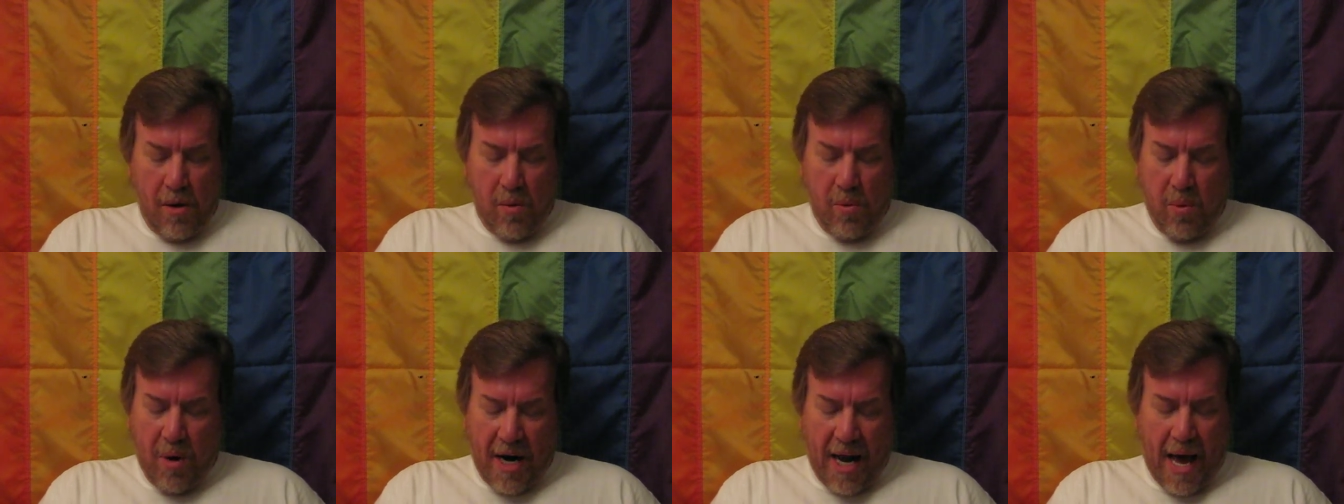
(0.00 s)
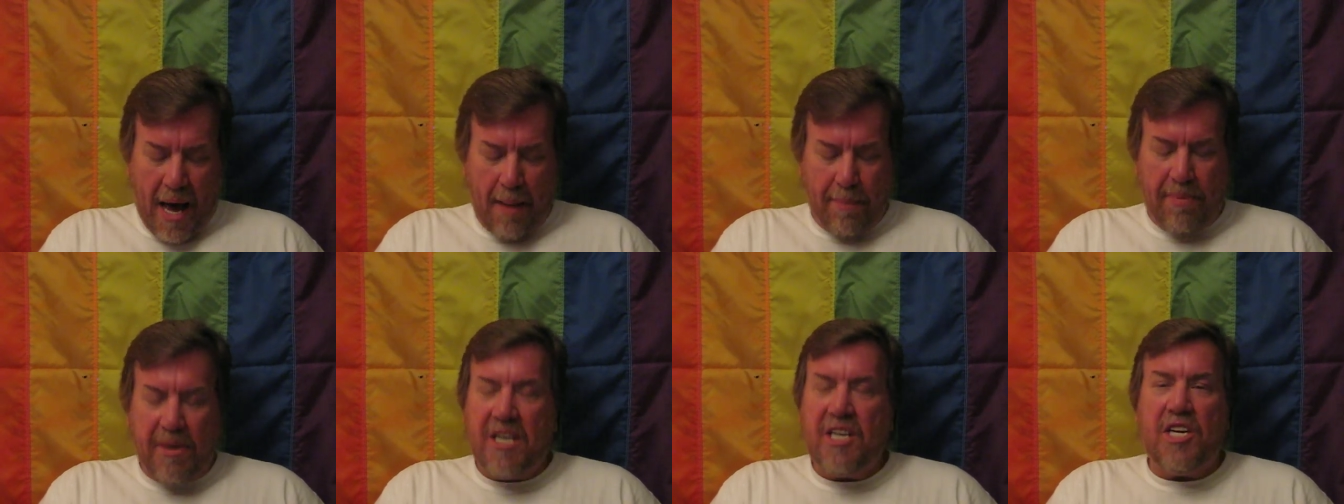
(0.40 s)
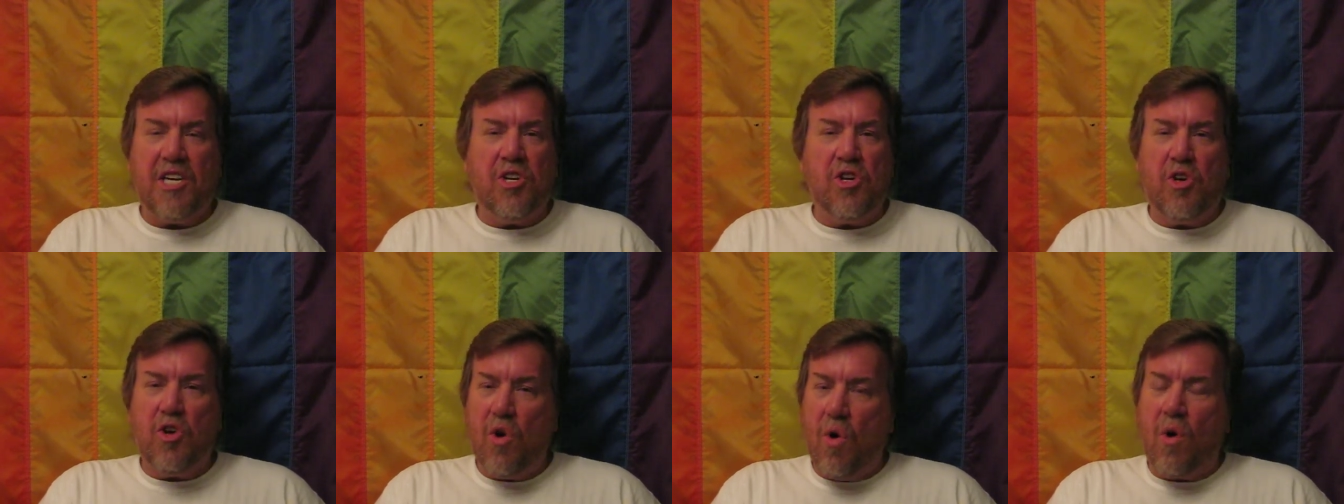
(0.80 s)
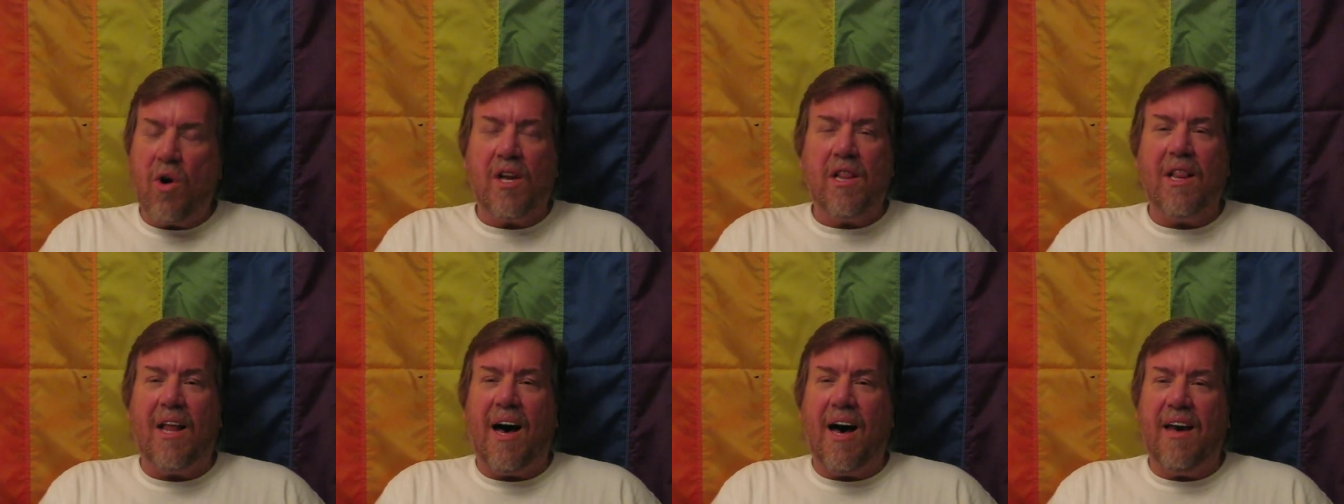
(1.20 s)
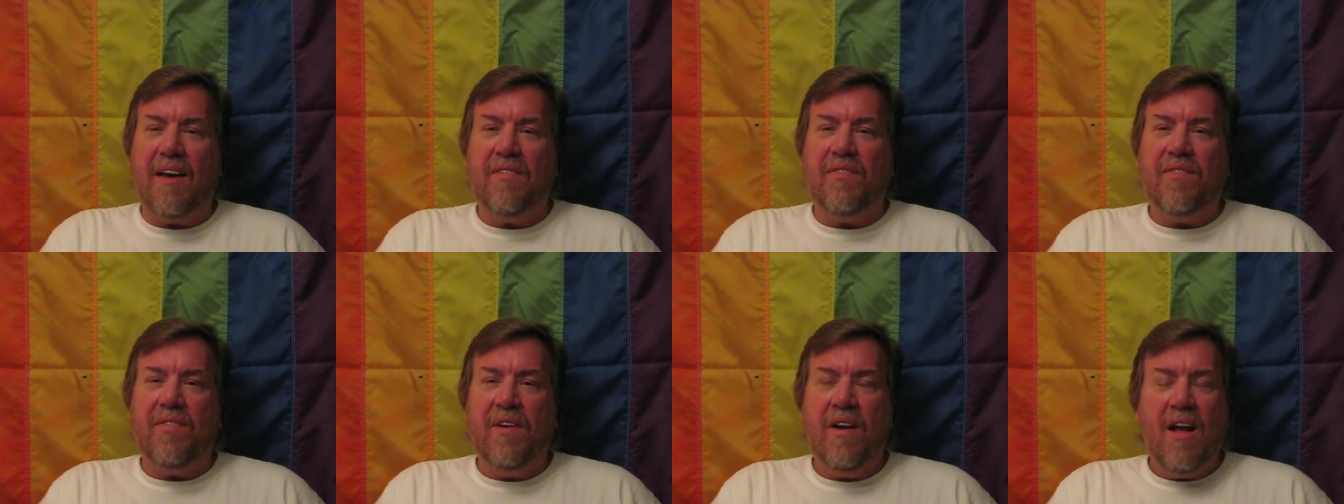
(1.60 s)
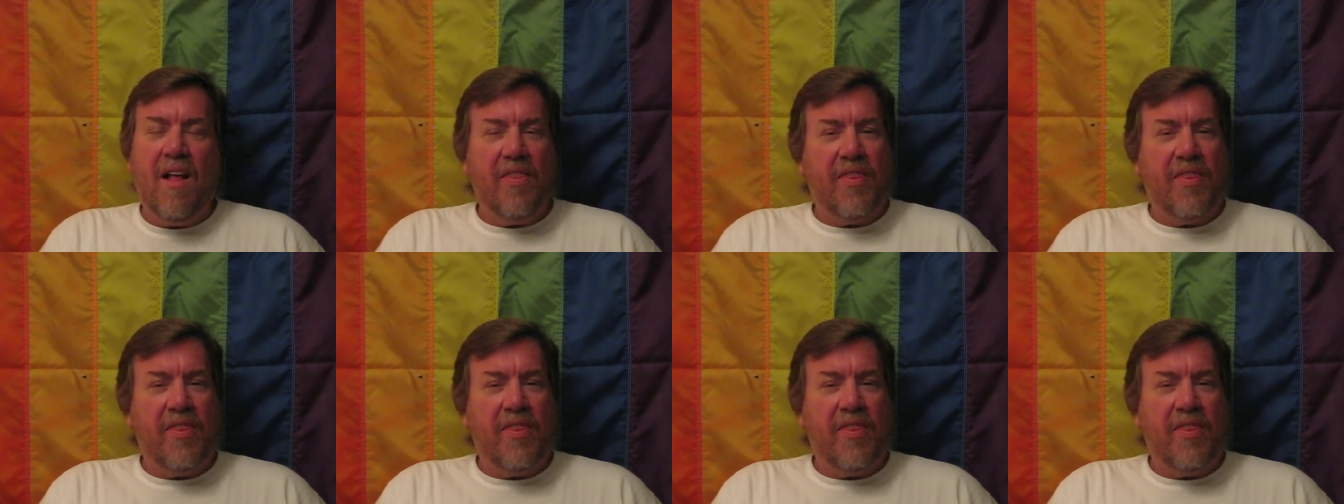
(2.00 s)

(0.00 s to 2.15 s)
What happened in your life